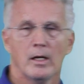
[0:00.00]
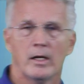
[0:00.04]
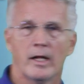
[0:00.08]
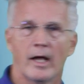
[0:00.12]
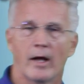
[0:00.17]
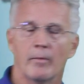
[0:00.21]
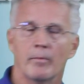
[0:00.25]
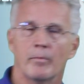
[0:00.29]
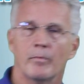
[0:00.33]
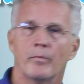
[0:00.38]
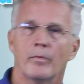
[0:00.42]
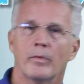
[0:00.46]

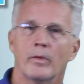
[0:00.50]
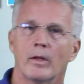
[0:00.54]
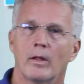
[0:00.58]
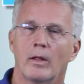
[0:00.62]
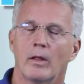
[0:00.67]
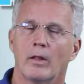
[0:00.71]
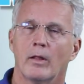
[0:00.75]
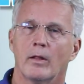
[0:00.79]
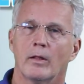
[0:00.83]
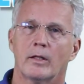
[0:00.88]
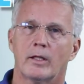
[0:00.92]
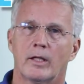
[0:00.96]
Now,
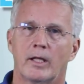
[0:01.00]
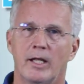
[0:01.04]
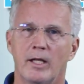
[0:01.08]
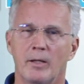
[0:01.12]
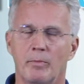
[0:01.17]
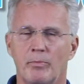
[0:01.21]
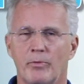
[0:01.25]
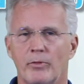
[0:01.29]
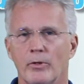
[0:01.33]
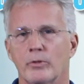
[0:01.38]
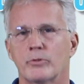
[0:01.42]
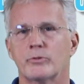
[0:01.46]

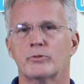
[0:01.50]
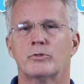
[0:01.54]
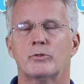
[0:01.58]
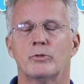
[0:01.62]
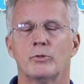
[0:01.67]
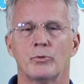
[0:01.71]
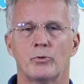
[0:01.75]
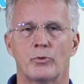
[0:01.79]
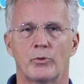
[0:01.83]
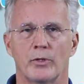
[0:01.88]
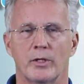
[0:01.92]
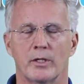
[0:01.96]
keep those
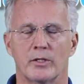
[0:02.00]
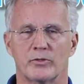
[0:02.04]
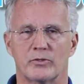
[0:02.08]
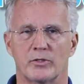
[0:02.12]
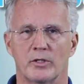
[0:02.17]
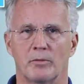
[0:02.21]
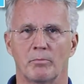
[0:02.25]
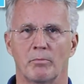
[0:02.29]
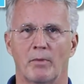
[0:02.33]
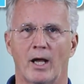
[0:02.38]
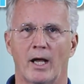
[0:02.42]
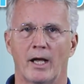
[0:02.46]
two things
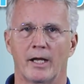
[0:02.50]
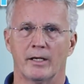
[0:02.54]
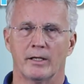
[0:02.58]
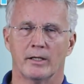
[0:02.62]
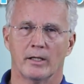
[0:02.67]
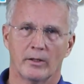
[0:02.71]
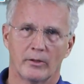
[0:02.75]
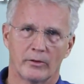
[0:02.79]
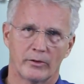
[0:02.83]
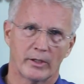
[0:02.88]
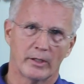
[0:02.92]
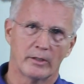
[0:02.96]
in
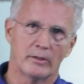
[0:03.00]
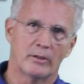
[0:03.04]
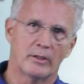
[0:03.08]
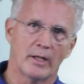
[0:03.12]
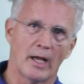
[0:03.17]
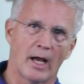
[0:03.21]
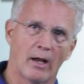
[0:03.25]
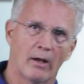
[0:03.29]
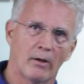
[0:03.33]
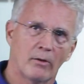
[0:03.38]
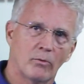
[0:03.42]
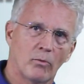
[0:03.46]
mind. The
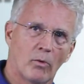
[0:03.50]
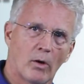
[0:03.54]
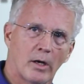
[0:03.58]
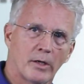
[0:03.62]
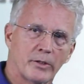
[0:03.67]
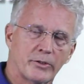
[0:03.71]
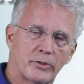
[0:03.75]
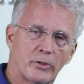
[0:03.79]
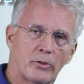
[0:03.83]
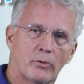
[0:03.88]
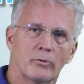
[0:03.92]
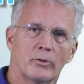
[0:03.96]

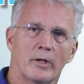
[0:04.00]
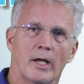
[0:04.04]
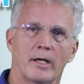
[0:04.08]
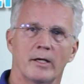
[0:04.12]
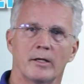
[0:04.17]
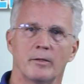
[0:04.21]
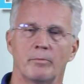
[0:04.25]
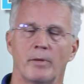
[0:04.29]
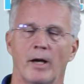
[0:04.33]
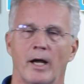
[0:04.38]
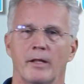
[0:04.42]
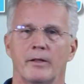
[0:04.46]
downwash
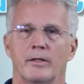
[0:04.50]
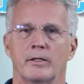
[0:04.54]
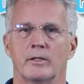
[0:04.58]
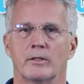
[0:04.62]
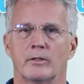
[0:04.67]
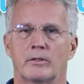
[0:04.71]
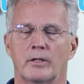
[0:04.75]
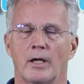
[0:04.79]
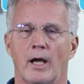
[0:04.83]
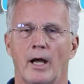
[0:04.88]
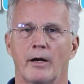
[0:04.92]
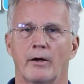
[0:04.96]
created by the
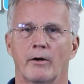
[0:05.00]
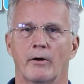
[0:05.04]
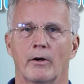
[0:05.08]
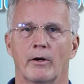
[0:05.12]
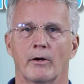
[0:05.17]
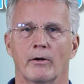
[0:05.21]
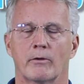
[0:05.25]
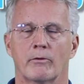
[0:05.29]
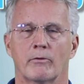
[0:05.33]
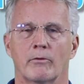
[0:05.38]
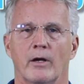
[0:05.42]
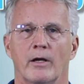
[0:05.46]
entire
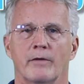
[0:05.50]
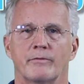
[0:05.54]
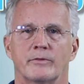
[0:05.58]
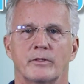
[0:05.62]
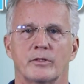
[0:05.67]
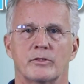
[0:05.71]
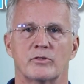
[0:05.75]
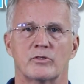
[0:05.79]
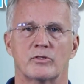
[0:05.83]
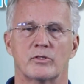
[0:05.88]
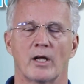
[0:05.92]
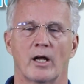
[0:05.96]

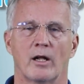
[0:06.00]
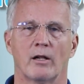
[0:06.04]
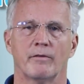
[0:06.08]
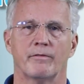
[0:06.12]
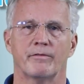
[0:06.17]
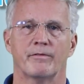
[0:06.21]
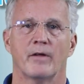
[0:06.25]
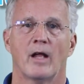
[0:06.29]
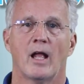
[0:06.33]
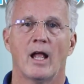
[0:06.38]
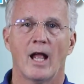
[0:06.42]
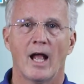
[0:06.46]
aircraft
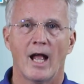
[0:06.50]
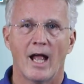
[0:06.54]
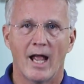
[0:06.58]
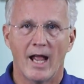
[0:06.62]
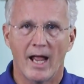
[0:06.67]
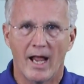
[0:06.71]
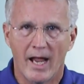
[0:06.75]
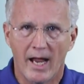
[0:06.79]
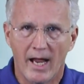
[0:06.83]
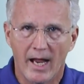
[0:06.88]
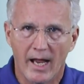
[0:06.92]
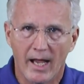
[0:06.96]
itself
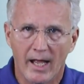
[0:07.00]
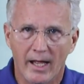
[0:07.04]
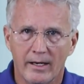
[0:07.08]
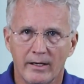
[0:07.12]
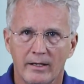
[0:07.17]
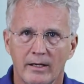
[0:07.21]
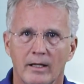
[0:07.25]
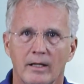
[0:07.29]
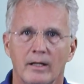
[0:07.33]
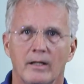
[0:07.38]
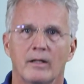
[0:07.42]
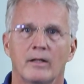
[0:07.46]

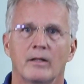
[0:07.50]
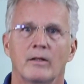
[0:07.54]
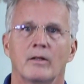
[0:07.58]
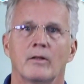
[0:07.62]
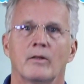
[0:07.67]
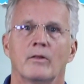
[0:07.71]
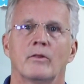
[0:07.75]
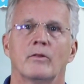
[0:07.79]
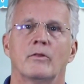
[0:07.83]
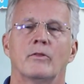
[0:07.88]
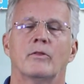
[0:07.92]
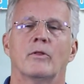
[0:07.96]
and
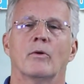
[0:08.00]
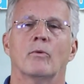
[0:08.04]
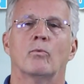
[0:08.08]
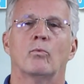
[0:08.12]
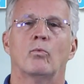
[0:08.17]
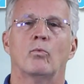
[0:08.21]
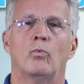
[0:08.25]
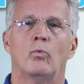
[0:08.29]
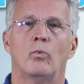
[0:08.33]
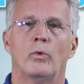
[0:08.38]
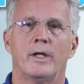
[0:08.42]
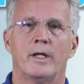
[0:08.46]
the
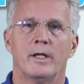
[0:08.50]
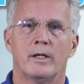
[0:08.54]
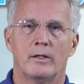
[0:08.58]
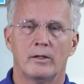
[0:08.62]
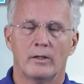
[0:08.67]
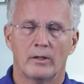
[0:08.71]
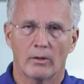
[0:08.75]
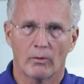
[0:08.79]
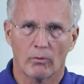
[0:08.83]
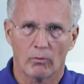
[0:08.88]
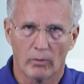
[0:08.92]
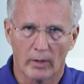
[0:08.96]

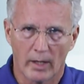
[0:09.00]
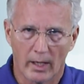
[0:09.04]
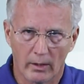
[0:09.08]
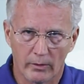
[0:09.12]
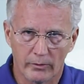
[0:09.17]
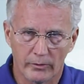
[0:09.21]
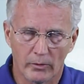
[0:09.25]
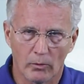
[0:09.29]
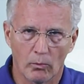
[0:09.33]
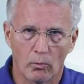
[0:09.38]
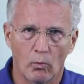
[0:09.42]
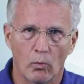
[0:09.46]
wind
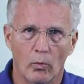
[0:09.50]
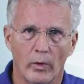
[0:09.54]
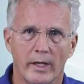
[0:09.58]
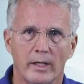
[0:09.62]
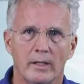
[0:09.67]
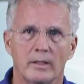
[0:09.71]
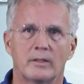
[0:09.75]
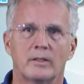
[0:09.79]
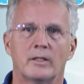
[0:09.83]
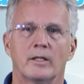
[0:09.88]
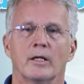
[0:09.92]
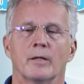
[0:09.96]
around the
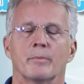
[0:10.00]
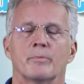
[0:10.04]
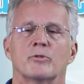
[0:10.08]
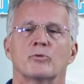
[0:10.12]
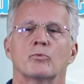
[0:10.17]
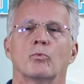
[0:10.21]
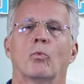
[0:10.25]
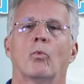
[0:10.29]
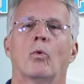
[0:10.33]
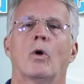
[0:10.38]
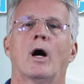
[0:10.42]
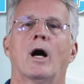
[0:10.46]

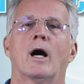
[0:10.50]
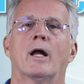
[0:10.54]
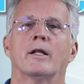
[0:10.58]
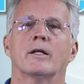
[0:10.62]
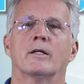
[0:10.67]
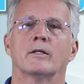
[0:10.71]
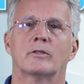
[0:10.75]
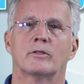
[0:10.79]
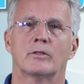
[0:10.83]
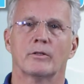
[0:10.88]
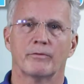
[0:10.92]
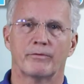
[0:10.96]
wingtips
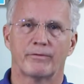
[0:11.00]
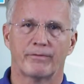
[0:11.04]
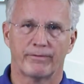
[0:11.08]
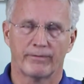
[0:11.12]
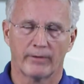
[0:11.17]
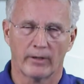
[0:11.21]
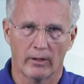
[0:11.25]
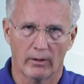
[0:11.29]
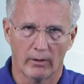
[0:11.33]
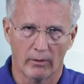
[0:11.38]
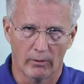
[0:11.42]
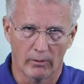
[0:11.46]
wanting to
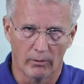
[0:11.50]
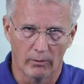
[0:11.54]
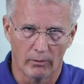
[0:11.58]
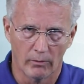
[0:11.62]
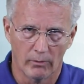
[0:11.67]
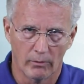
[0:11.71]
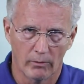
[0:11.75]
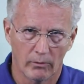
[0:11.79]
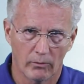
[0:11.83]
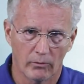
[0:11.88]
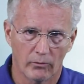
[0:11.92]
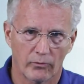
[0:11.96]

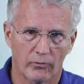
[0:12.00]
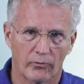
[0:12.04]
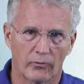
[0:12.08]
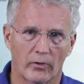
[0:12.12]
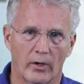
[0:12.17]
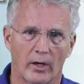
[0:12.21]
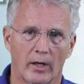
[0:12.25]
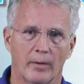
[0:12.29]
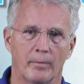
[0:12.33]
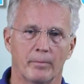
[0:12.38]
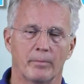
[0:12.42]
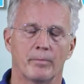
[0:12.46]
flow
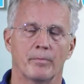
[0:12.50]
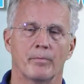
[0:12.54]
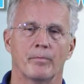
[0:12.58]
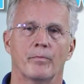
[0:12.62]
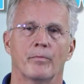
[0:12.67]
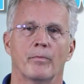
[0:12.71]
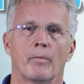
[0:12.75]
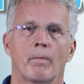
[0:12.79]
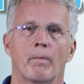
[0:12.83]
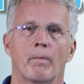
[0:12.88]
from